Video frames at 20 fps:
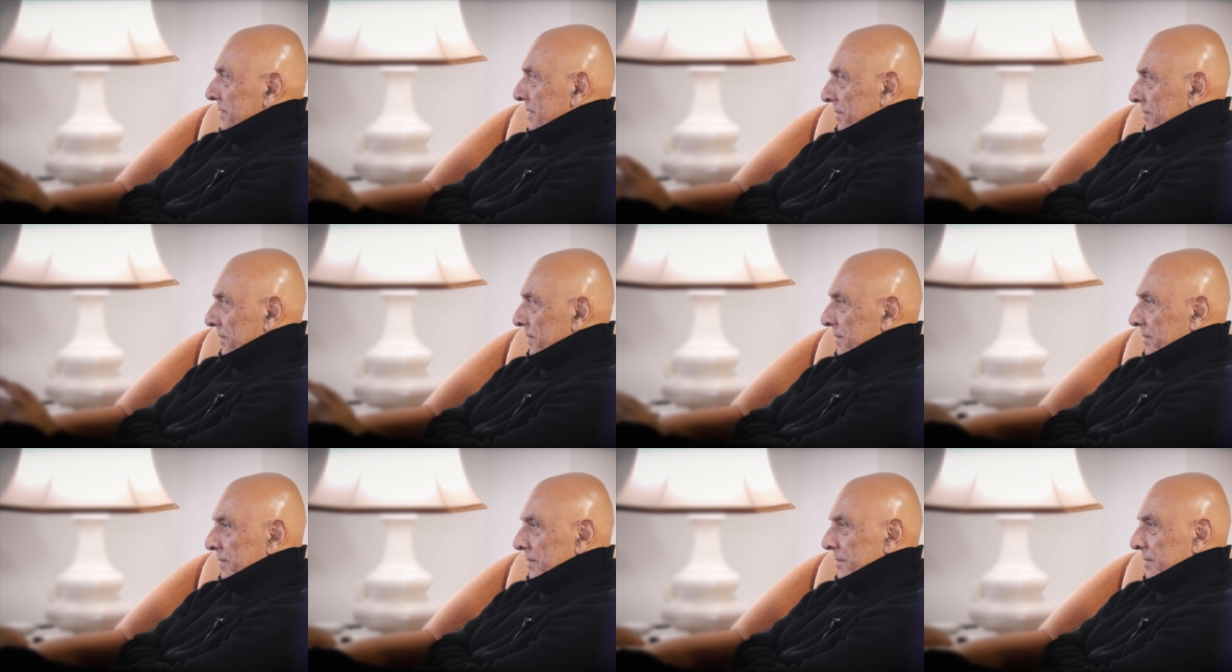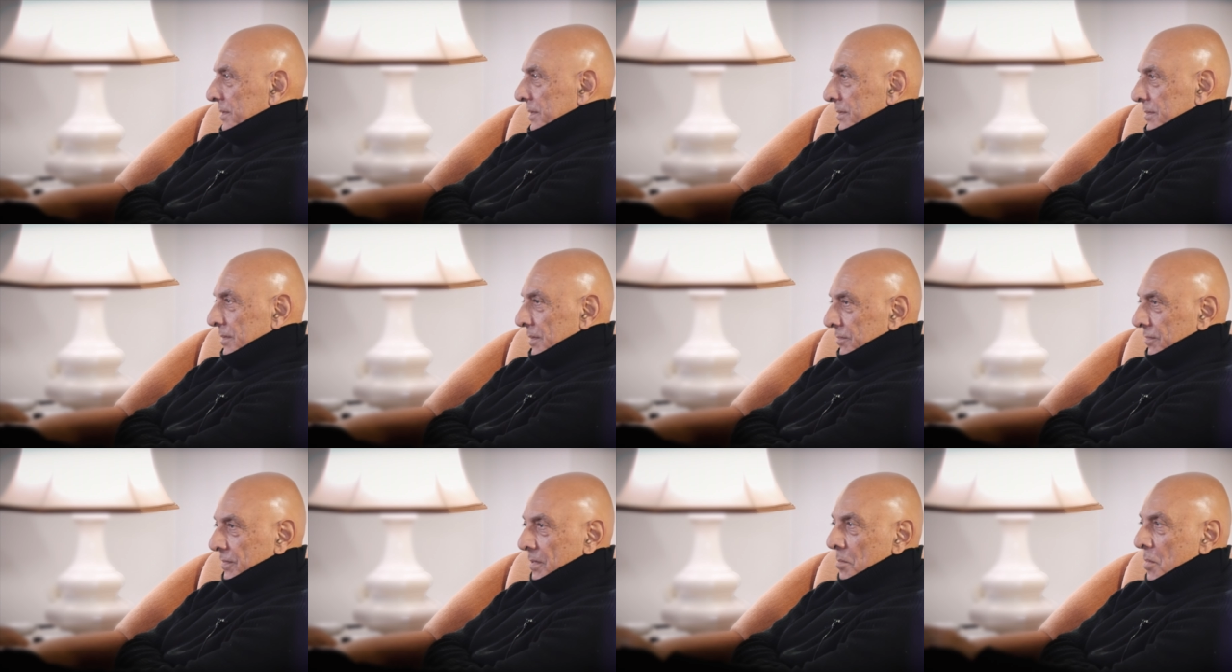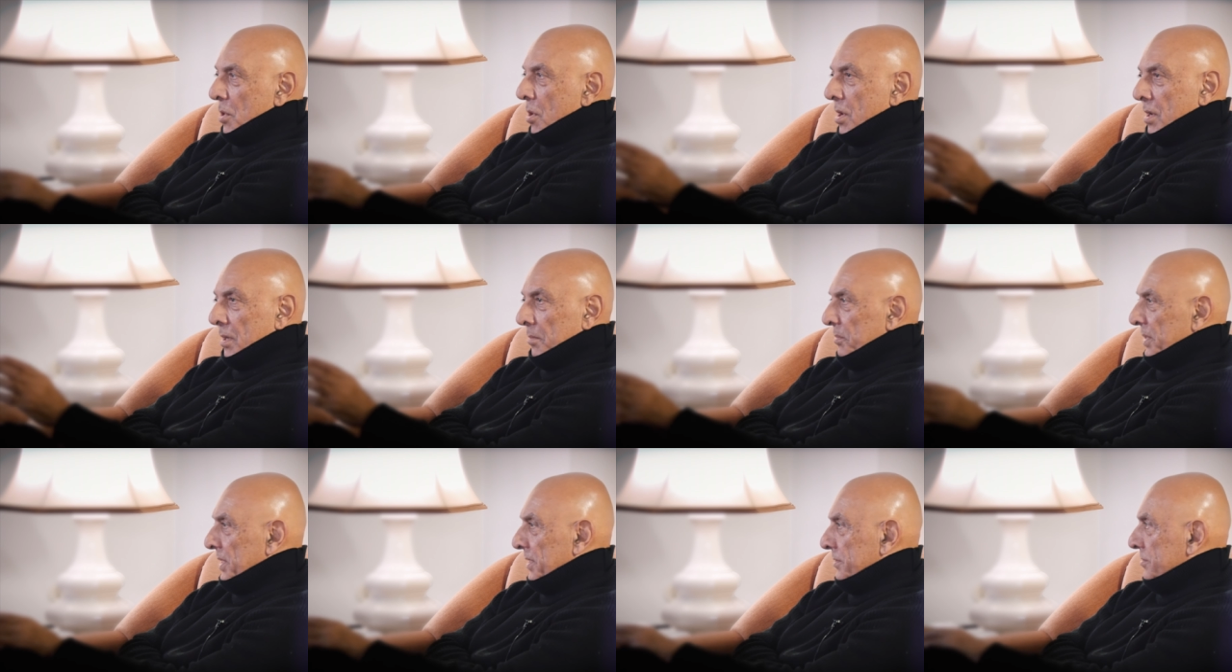different from
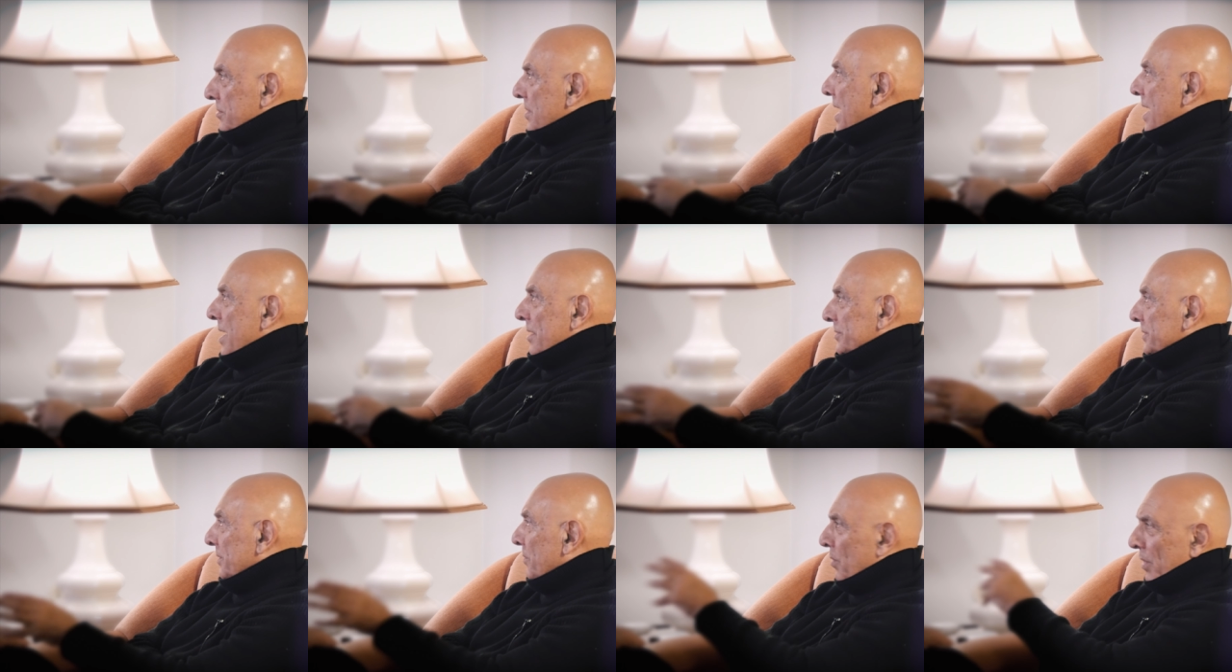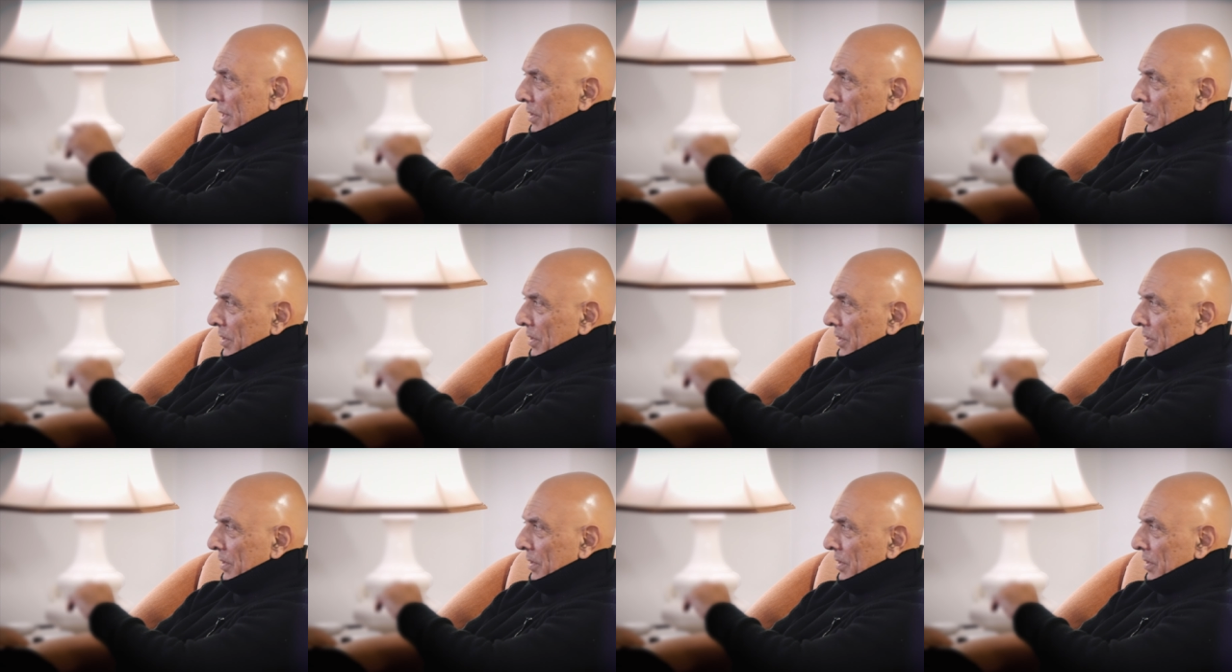R&B to house,